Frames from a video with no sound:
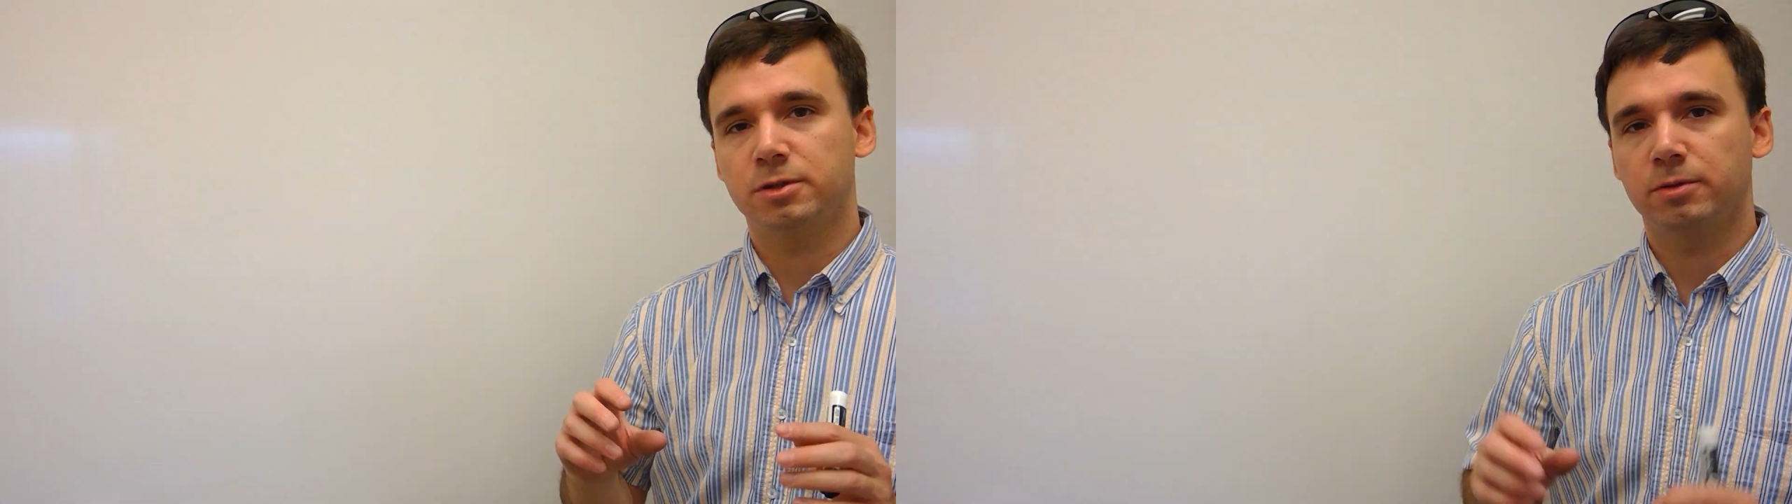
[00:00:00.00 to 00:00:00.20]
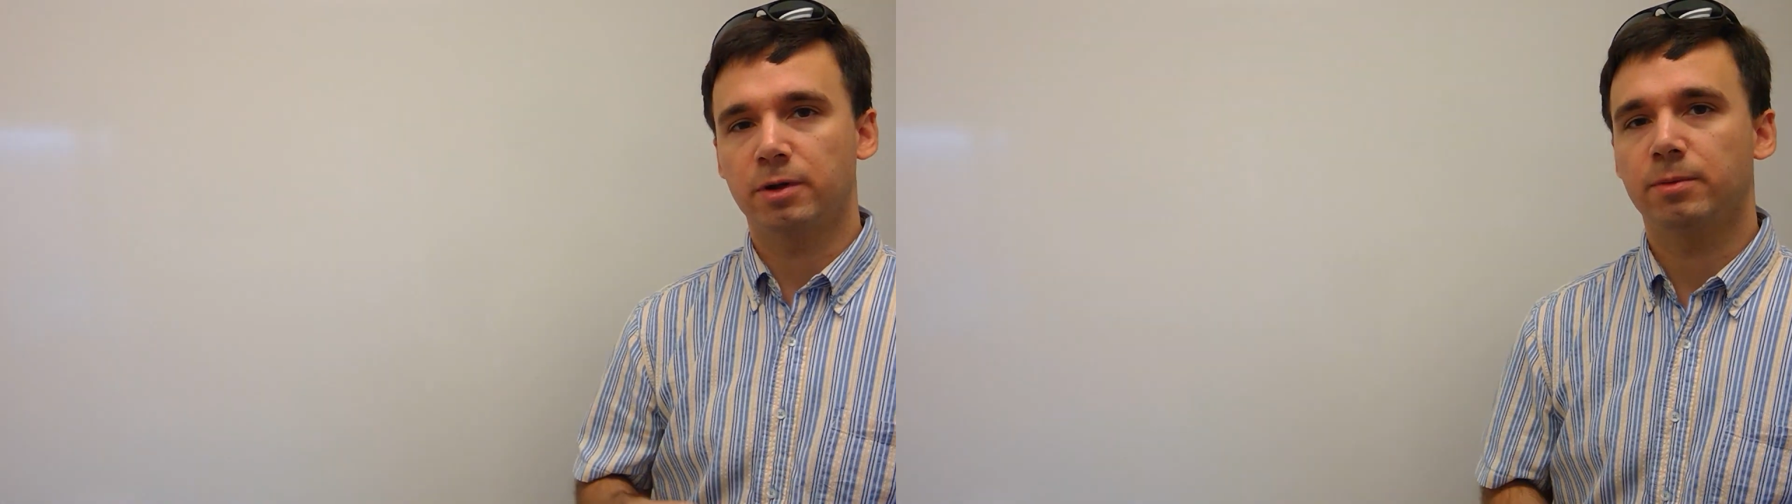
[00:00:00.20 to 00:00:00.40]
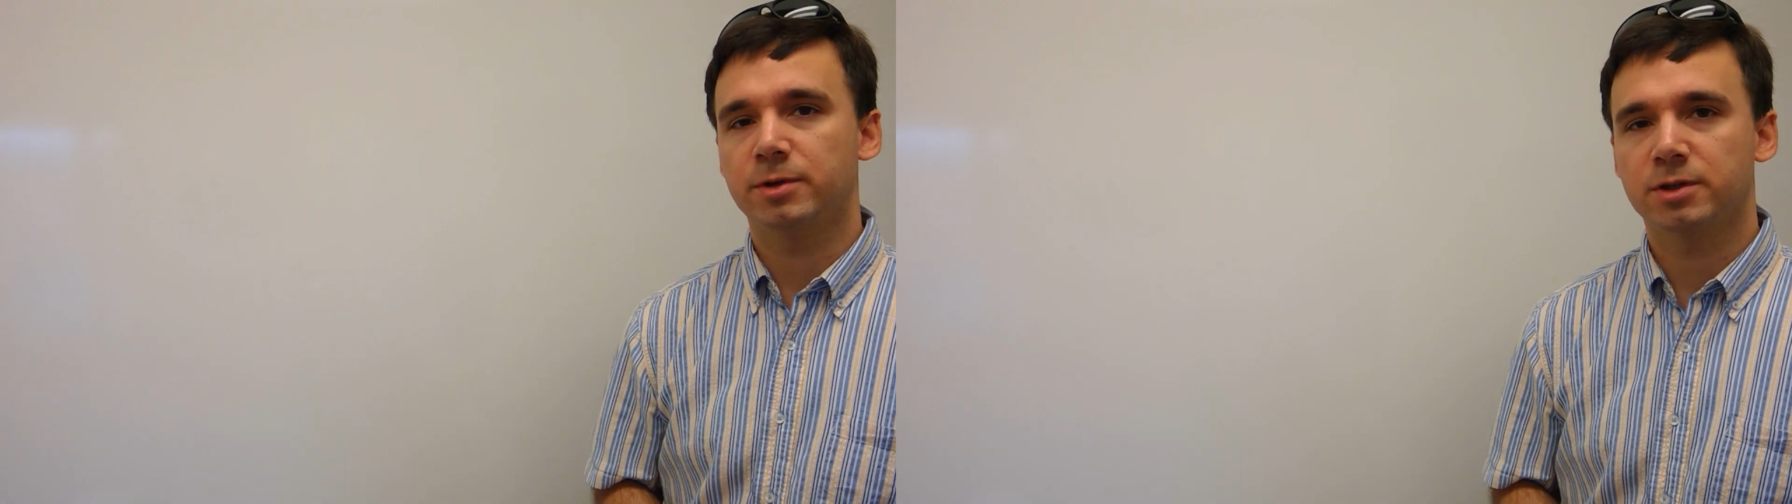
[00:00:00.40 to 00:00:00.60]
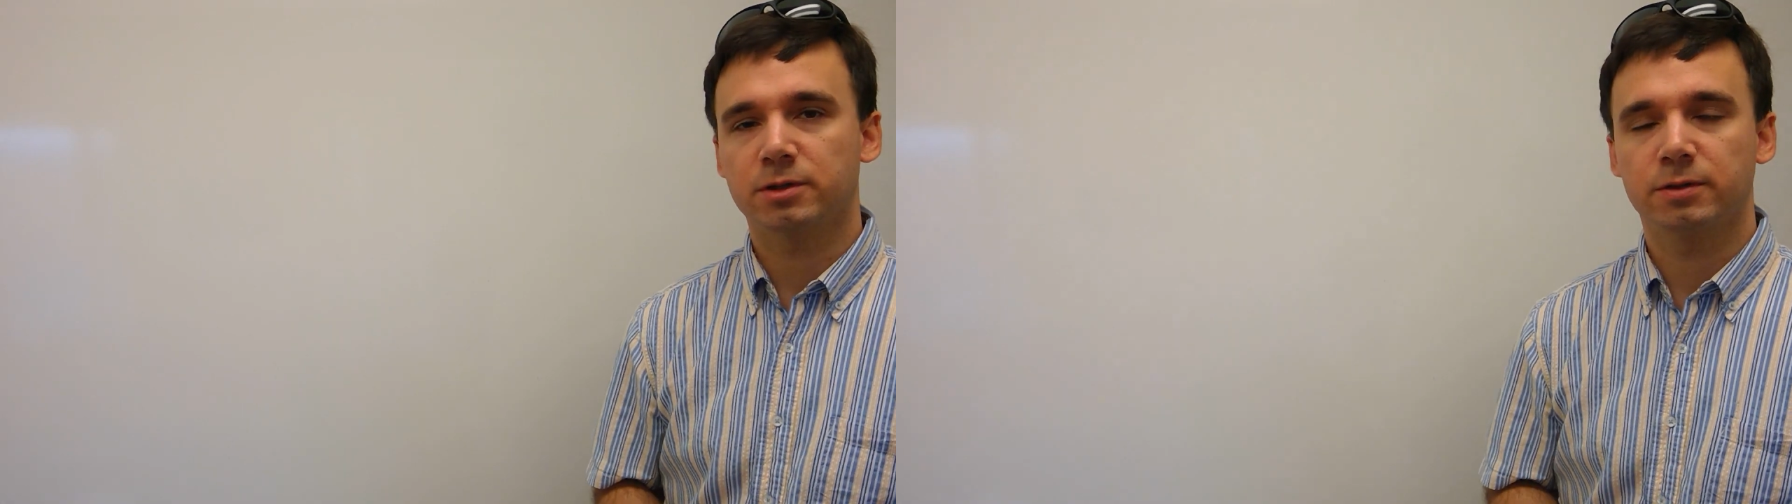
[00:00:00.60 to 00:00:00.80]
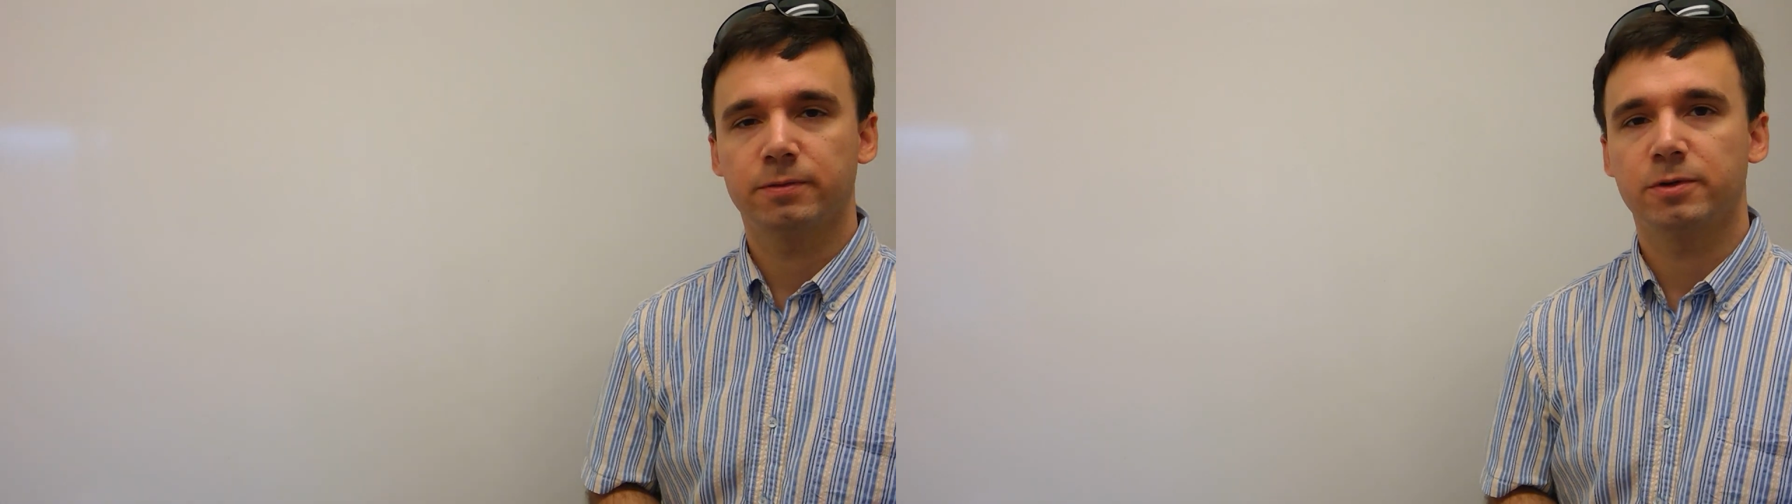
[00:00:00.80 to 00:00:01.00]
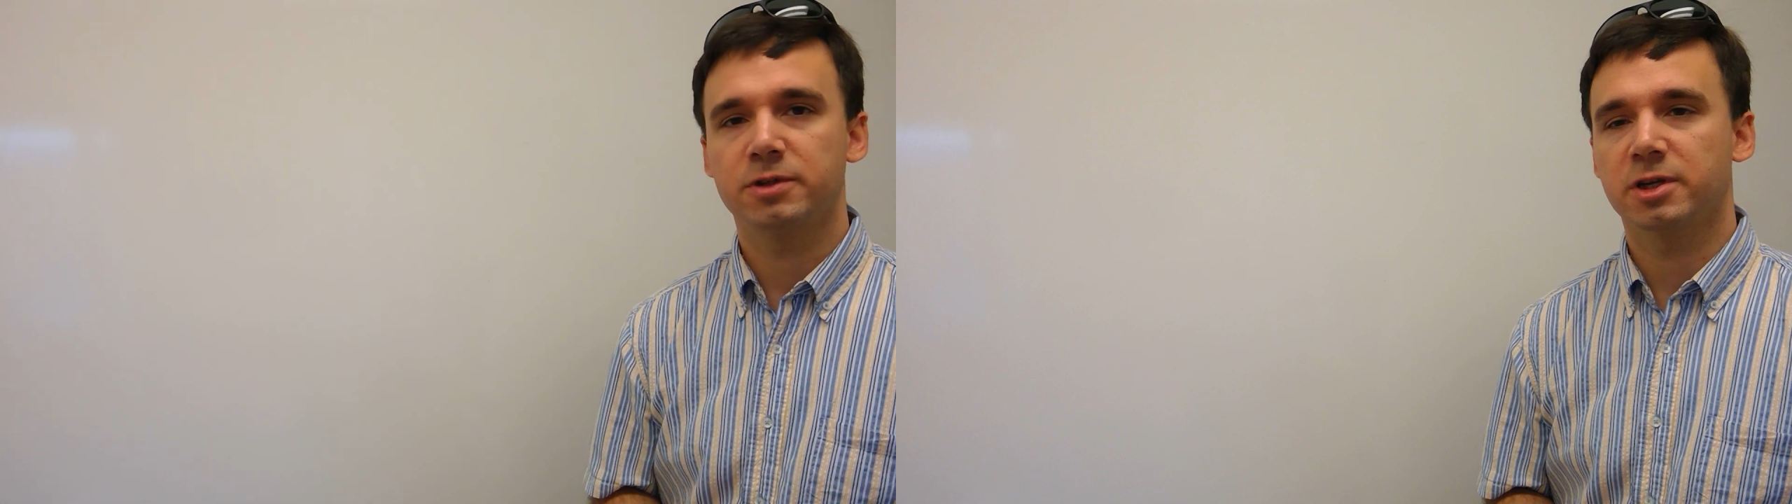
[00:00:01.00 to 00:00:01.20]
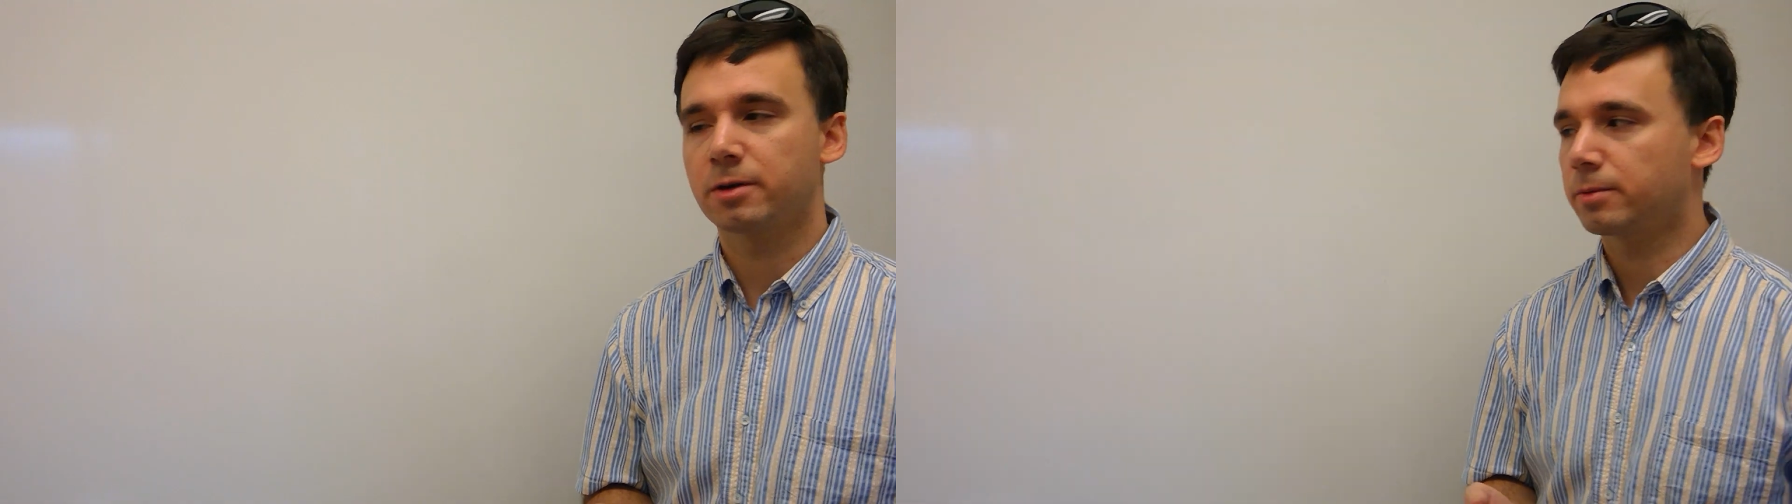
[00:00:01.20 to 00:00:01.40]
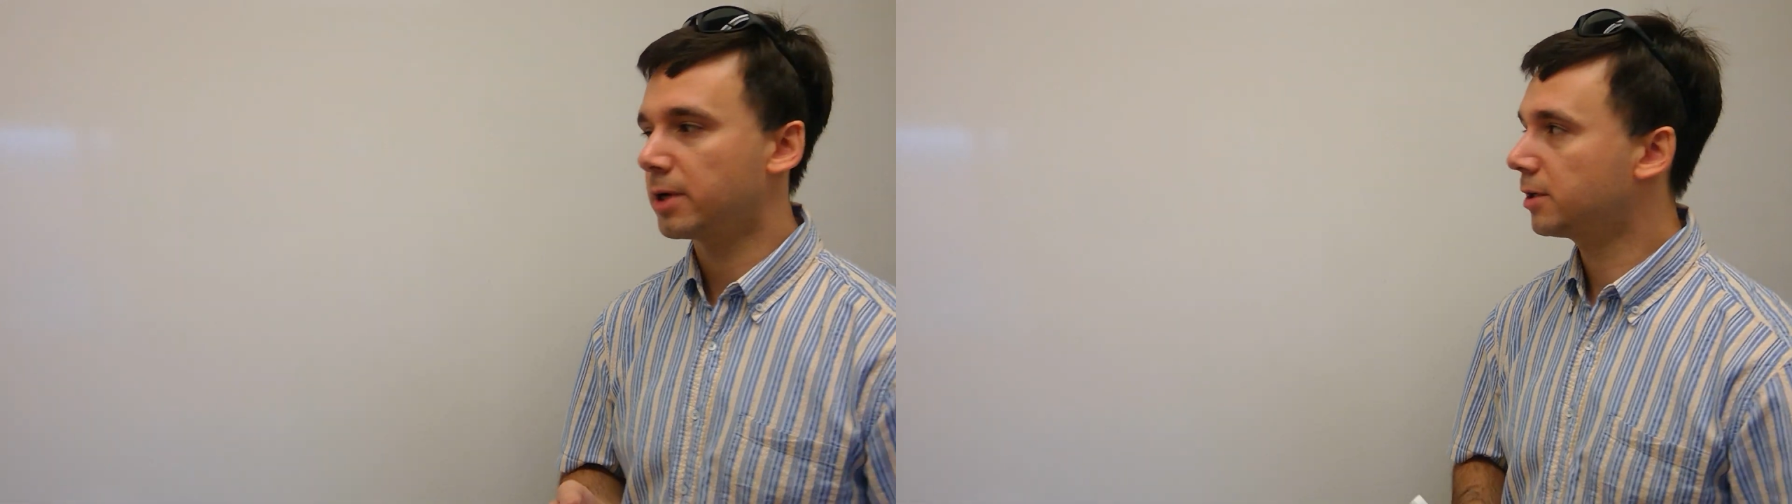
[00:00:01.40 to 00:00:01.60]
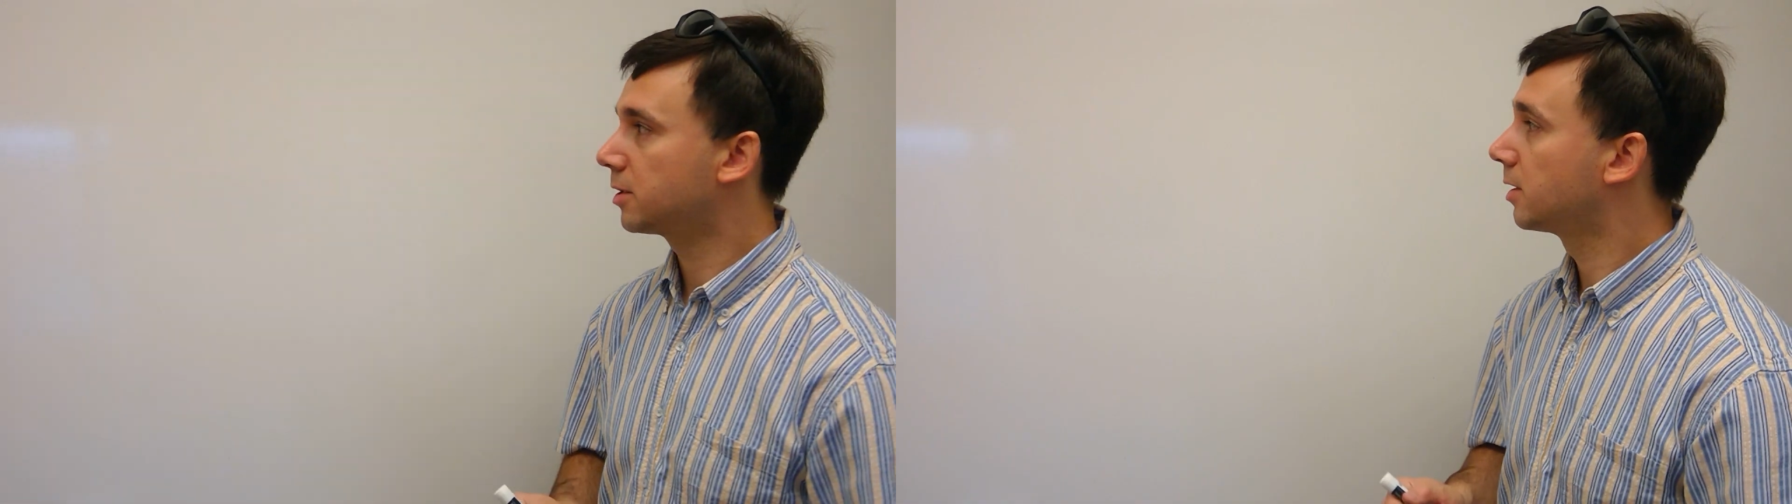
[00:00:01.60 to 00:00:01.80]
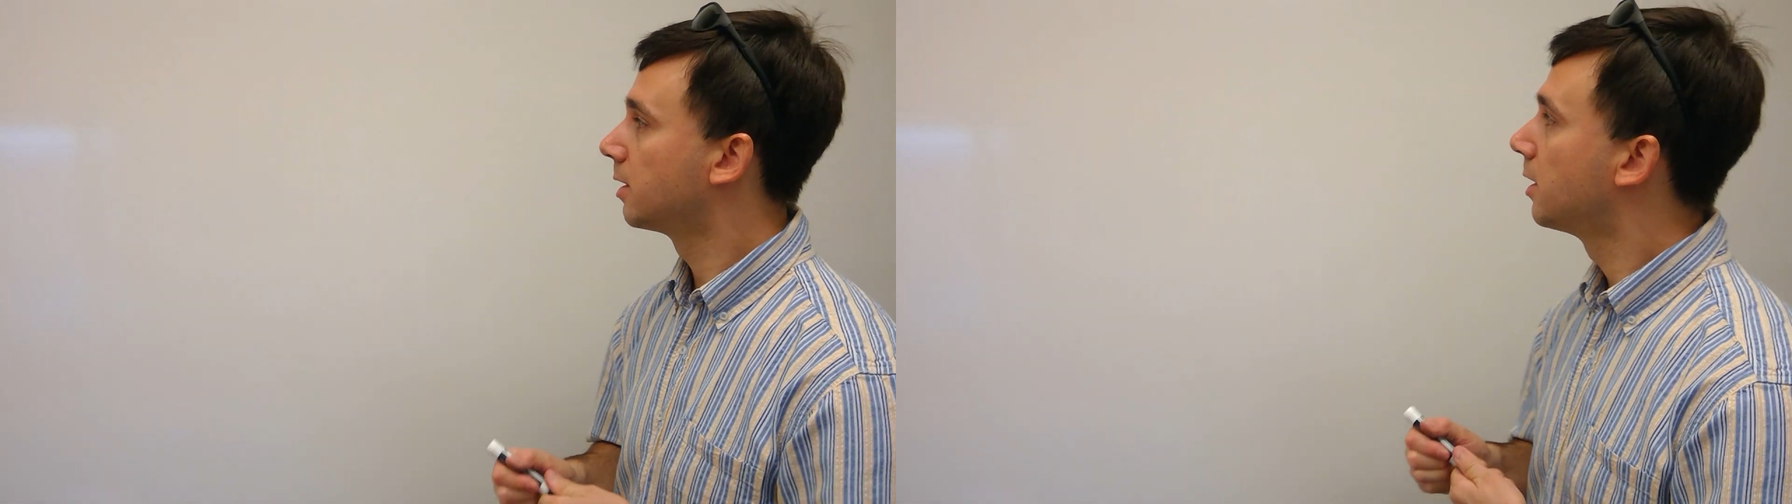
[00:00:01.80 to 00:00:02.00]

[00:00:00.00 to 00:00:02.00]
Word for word: to a resultant force and a wrench.